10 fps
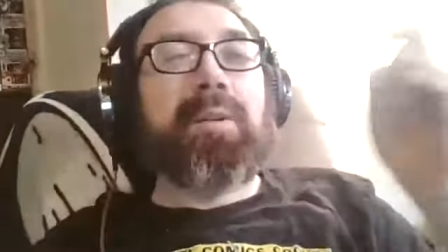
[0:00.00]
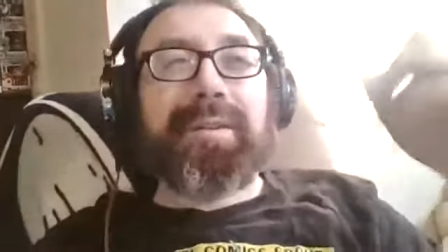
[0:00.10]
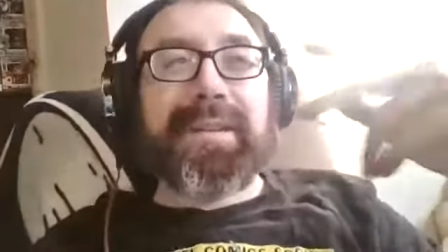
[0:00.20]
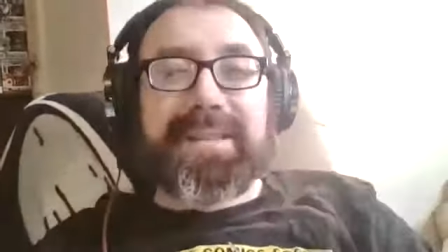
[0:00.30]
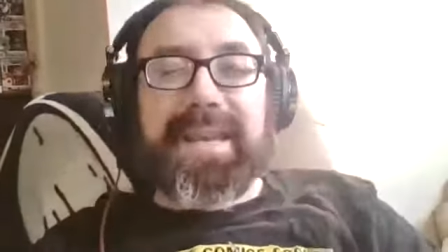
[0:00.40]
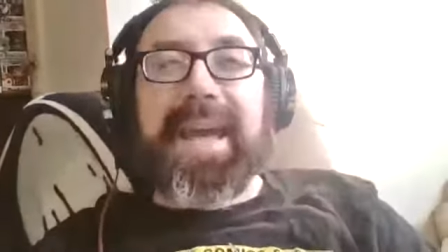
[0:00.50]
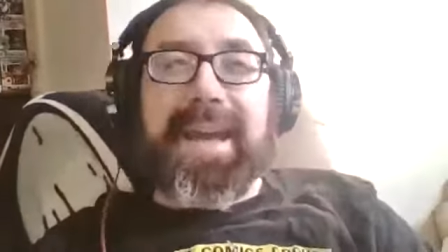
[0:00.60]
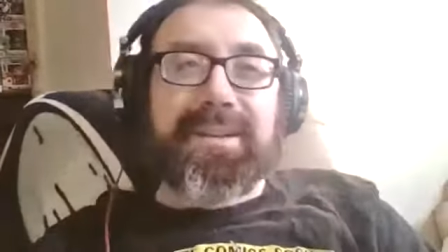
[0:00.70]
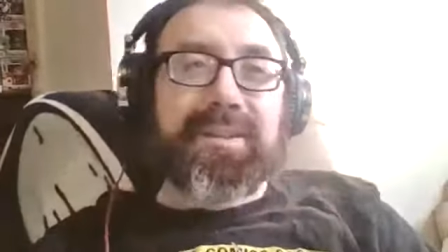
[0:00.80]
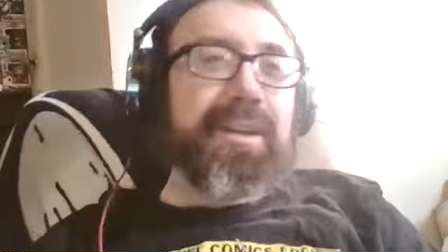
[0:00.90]
all this
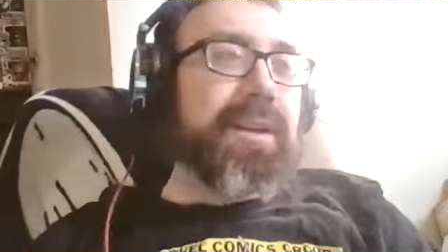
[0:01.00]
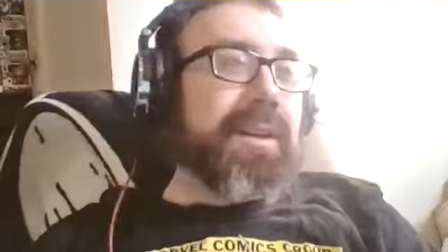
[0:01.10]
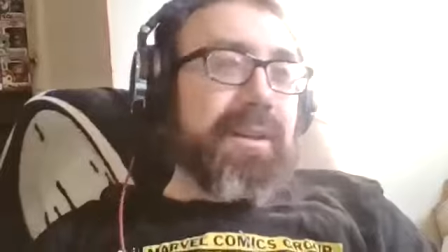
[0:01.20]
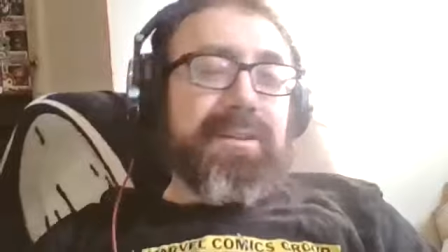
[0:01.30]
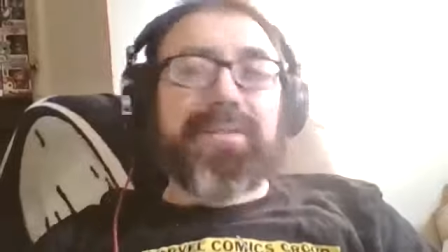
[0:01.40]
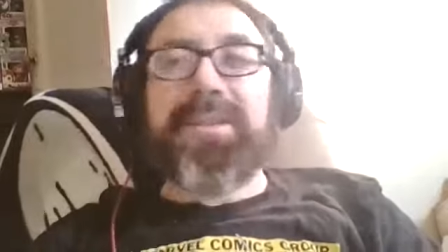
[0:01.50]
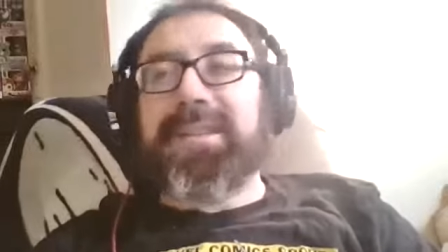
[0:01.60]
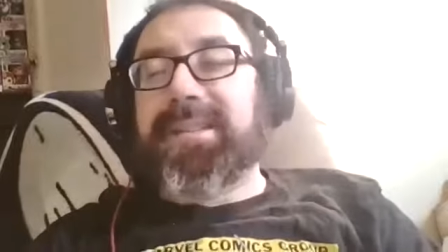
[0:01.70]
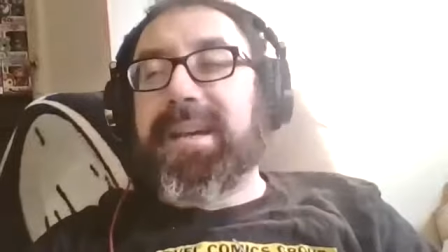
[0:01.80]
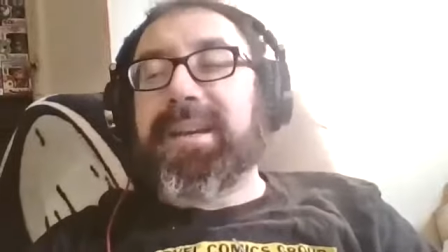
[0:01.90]
cash so
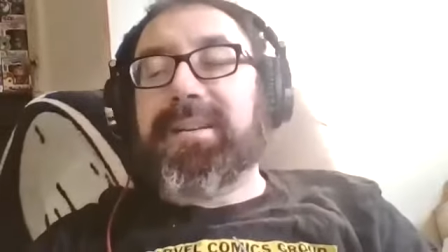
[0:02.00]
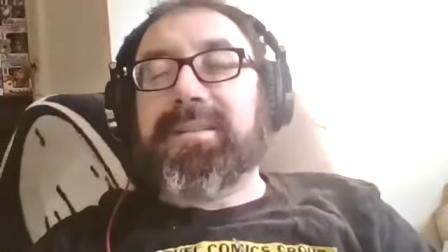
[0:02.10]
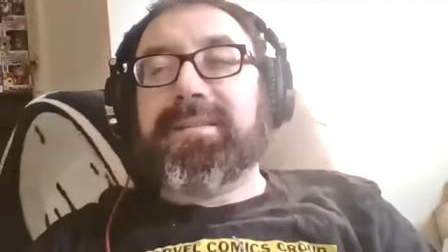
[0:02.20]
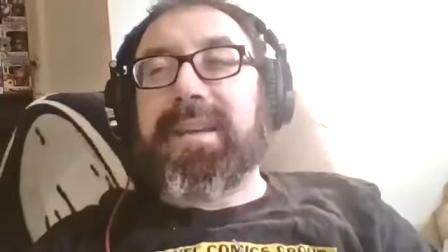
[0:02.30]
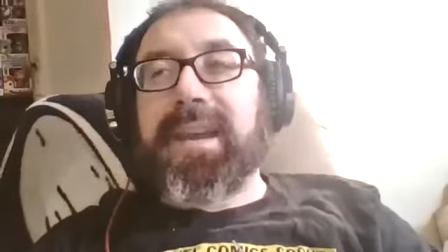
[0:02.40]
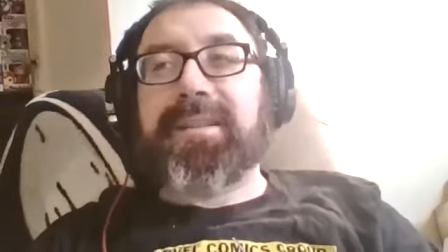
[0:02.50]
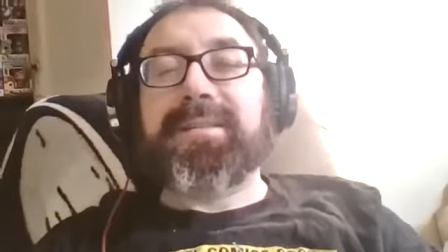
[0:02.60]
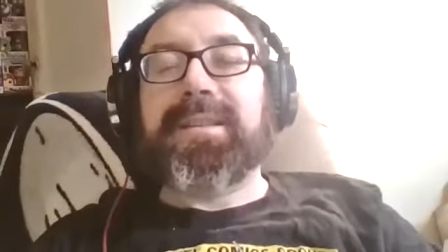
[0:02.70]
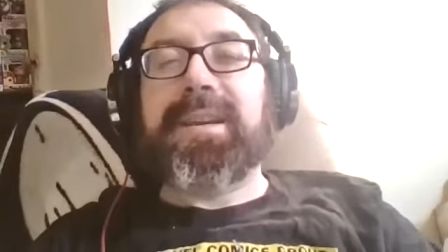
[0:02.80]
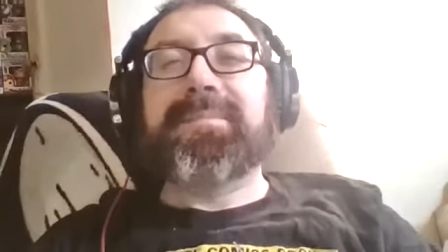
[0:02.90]
she's like
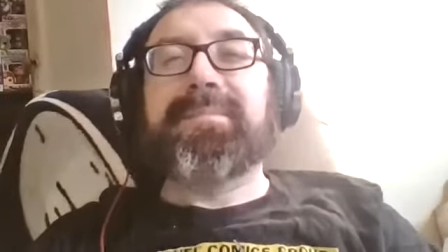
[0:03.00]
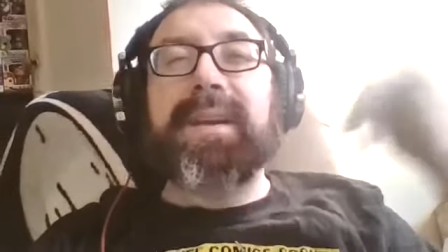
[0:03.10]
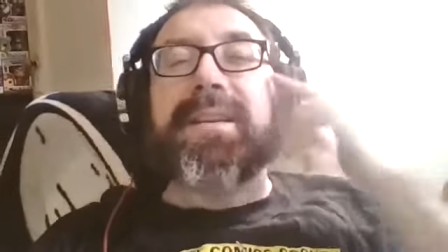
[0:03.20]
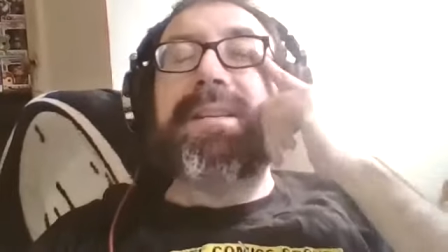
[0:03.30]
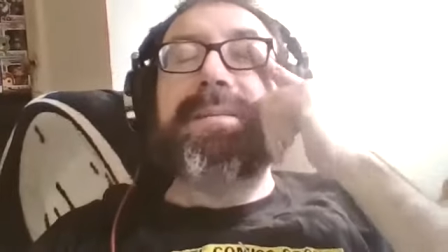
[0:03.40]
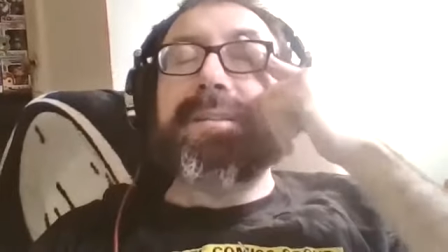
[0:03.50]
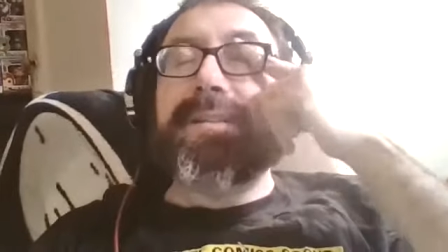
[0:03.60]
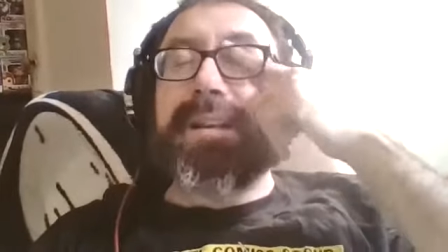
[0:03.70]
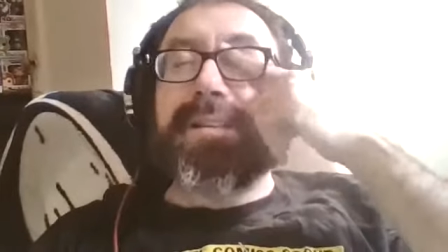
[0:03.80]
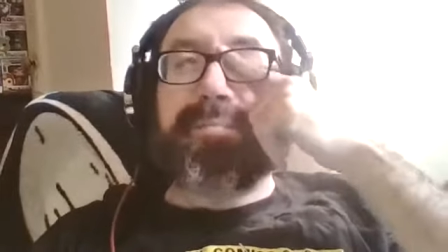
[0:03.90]
tails him and he
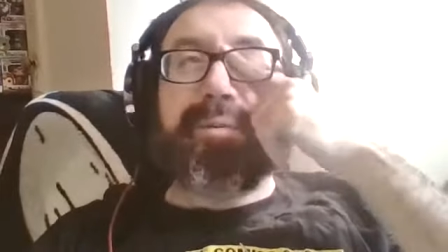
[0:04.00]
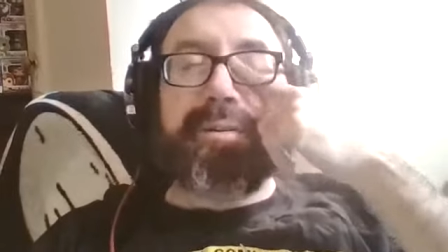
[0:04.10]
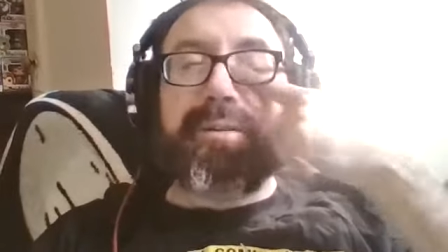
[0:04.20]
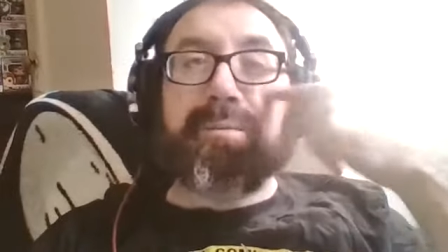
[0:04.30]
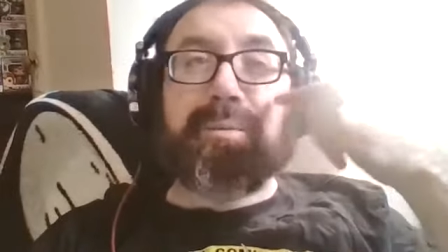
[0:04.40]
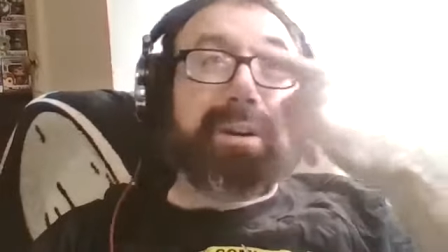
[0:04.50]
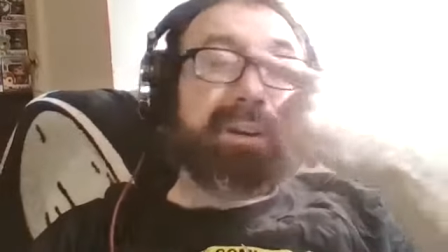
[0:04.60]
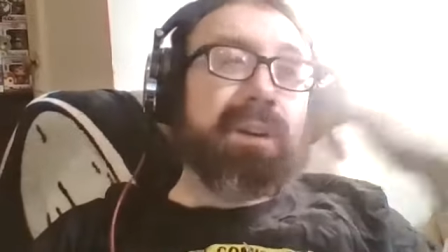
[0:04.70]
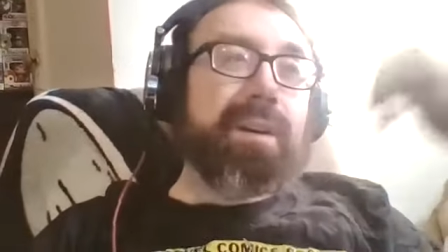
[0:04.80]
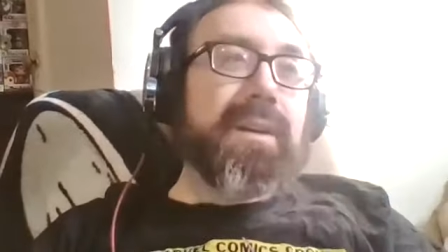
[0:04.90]
decides to put her to work
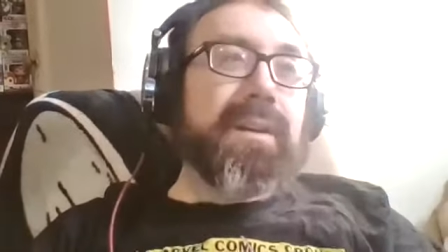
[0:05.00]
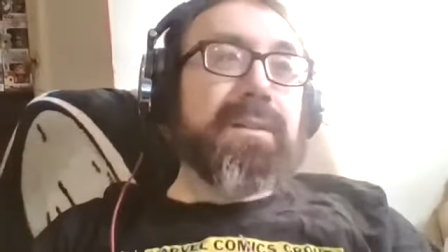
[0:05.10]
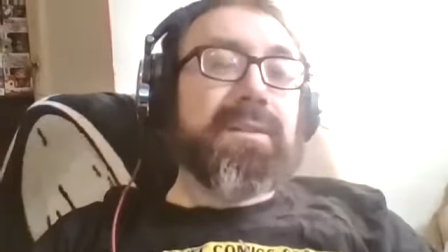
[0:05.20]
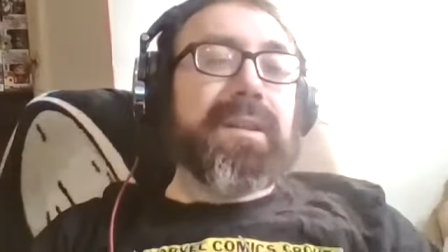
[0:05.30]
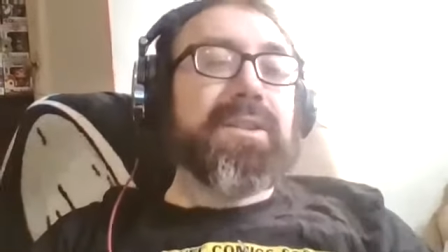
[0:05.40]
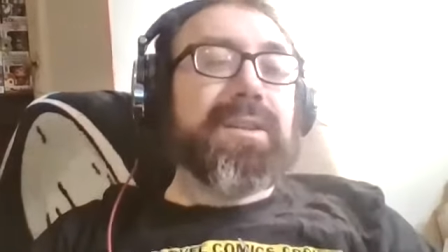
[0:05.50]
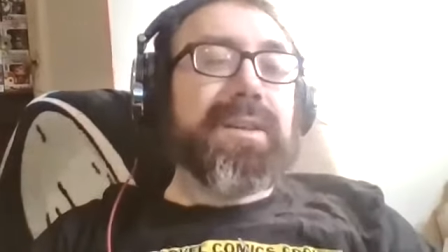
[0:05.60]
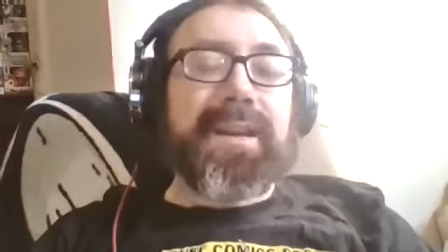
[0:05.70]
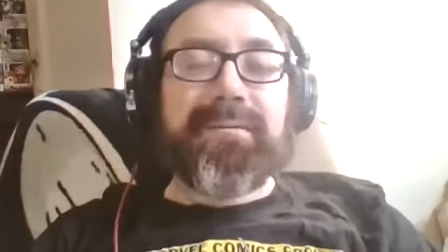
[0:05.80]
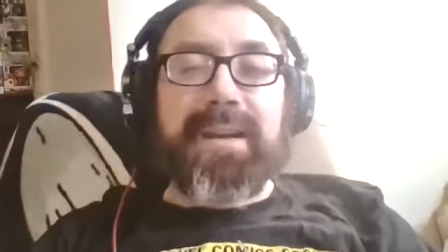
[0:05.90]
so that she
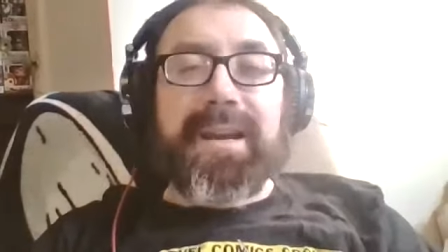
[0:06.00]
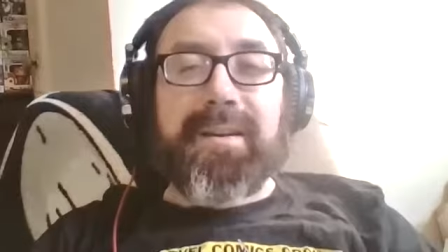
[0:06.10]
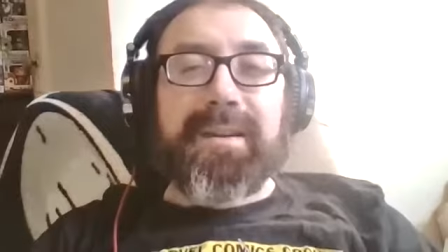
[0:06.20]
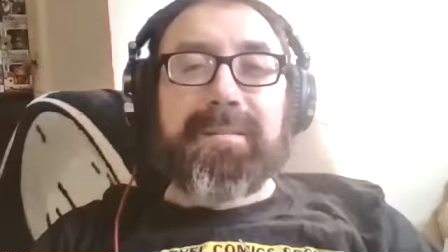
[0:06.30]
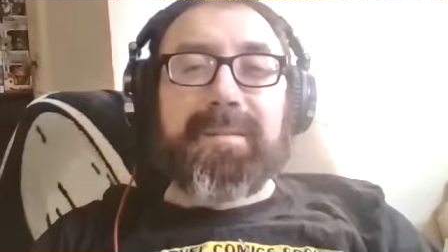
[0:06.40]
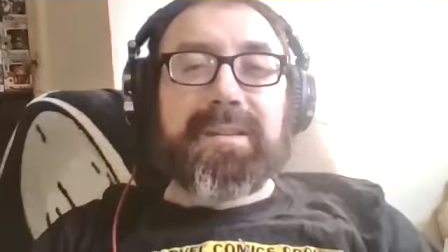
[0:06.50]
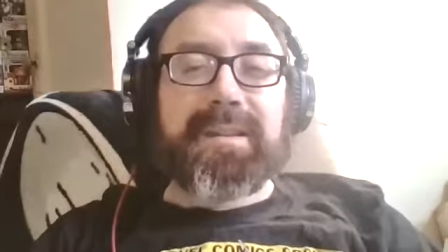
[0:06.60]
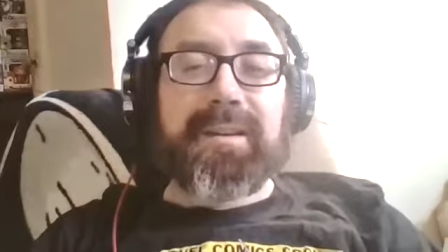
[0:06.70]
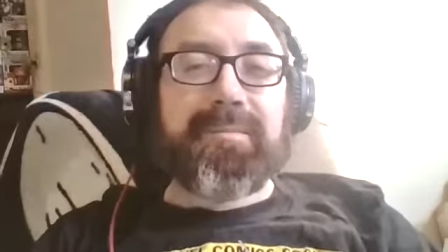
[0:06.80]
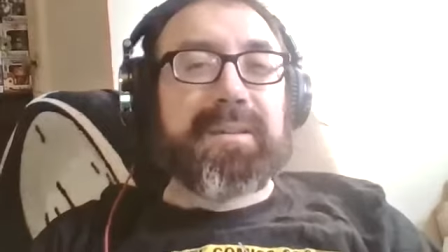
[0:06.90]
can't rat on him and
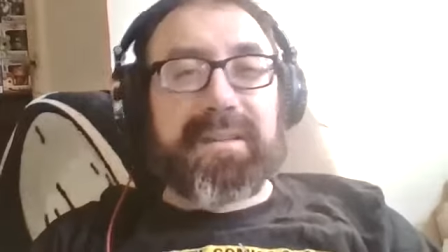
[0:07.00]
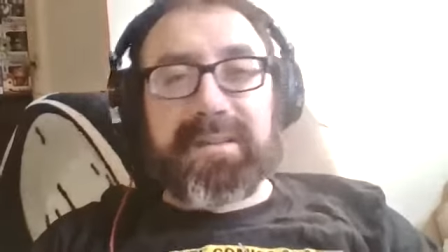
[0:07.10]
stuff but